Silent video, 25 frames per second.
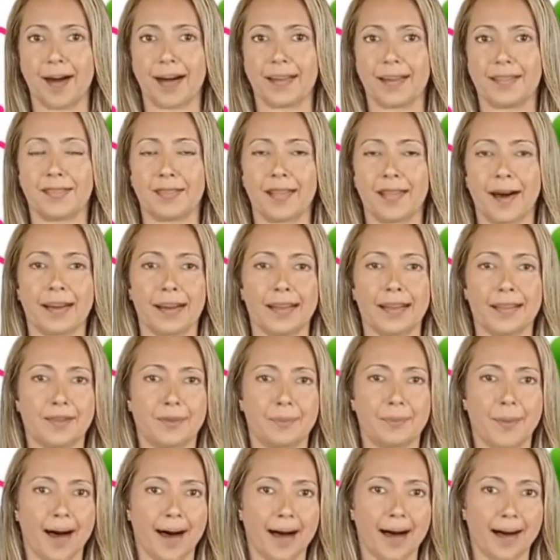a stunning
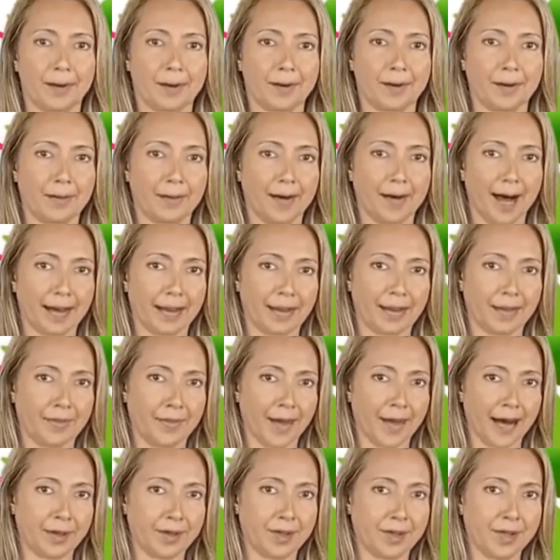smile, an
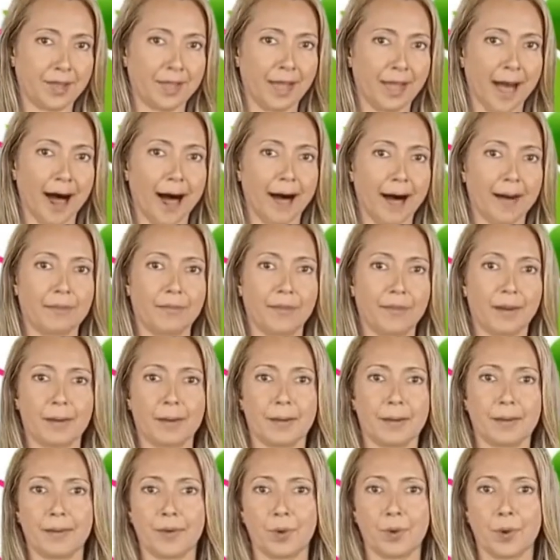infectious laugh,
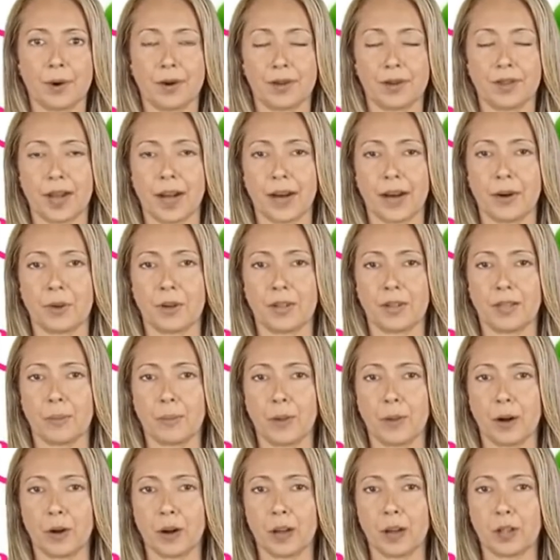or a generous
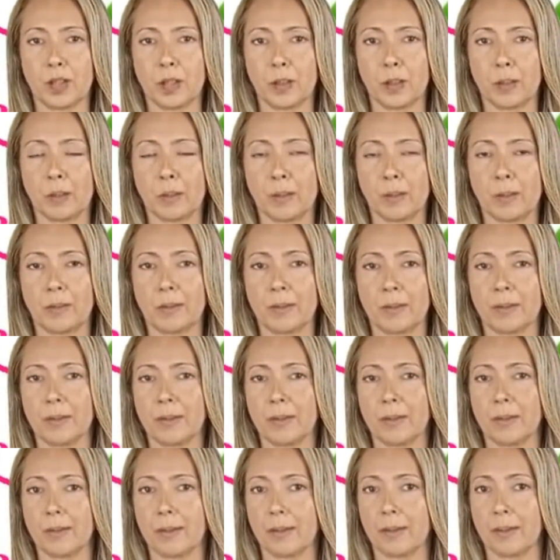spirit.
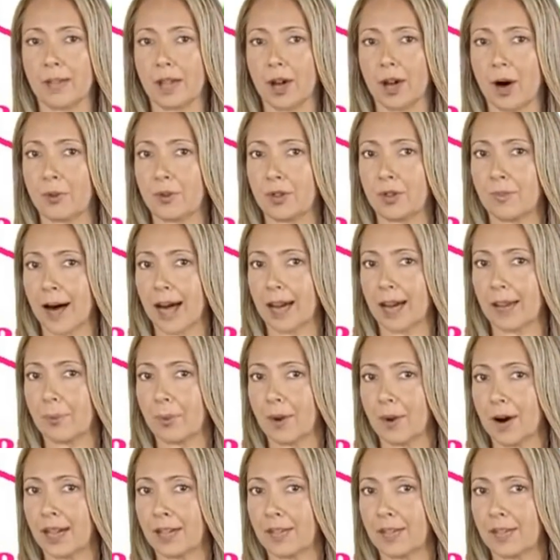Not bad
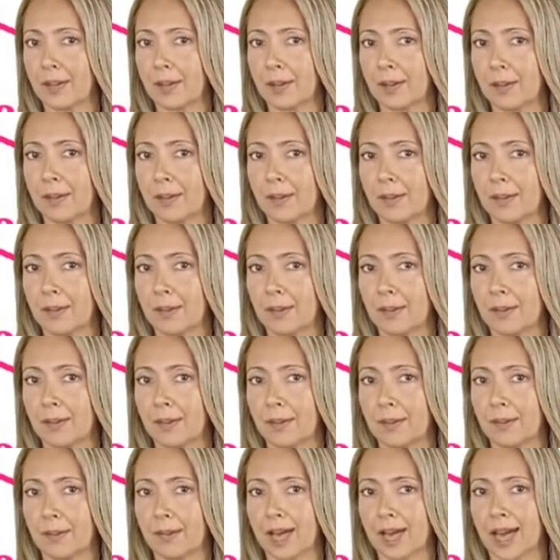breath.
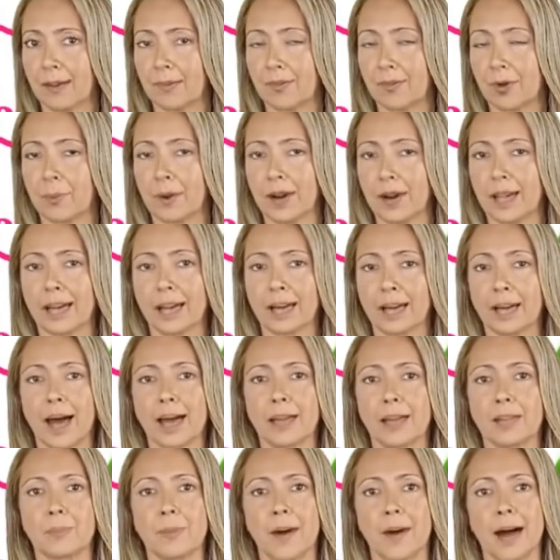Everybody
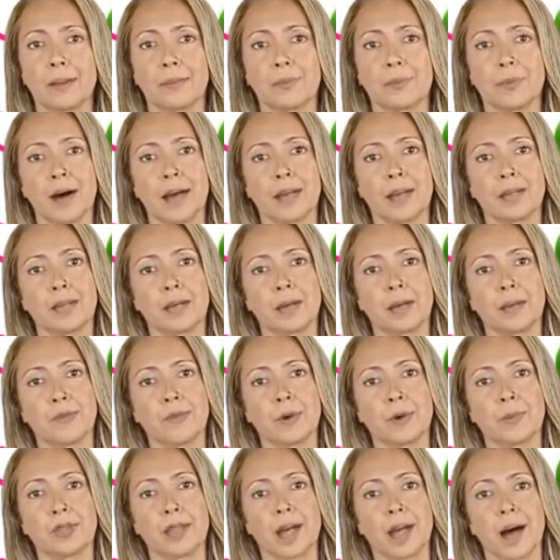has bad breath
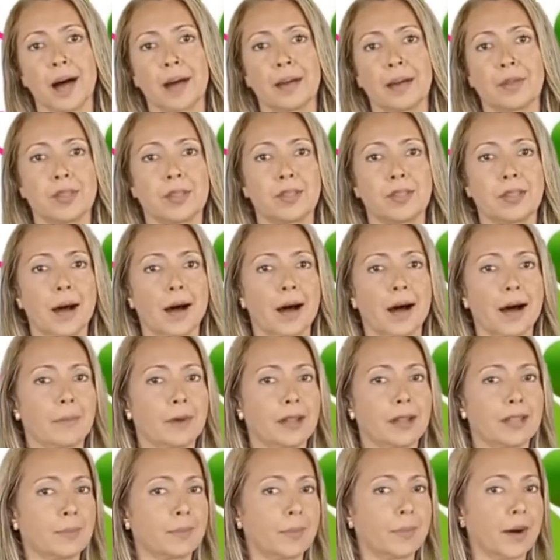from time to time,
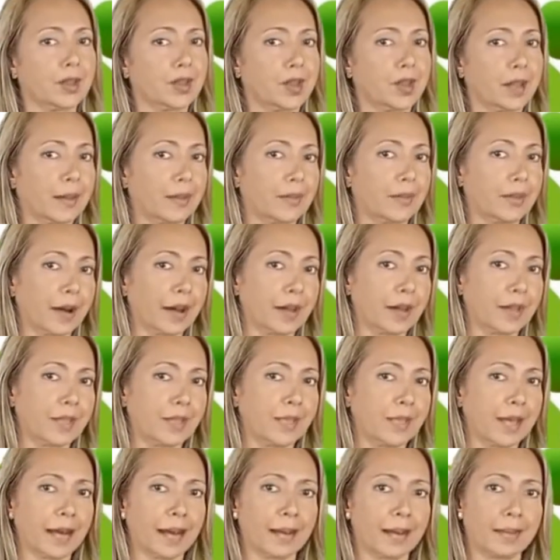especially first
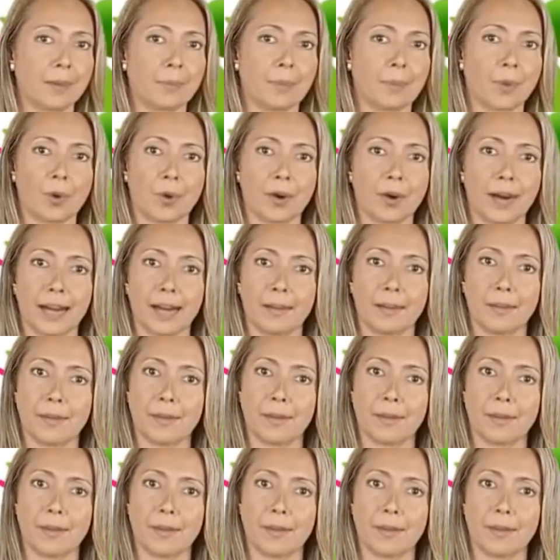thing in the morning.